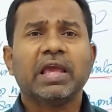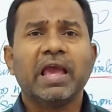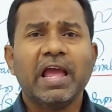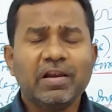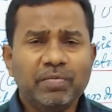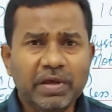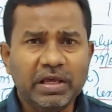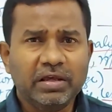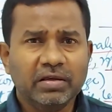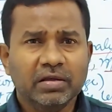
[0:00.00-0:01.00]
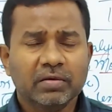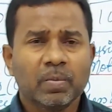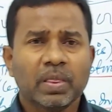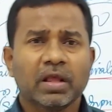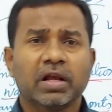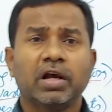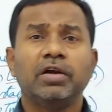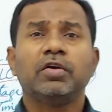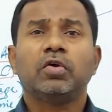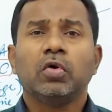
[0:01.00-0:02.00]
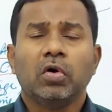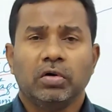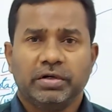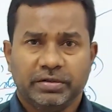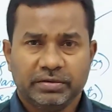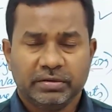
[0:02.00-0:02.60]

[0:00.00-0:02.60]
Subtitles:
can be controlled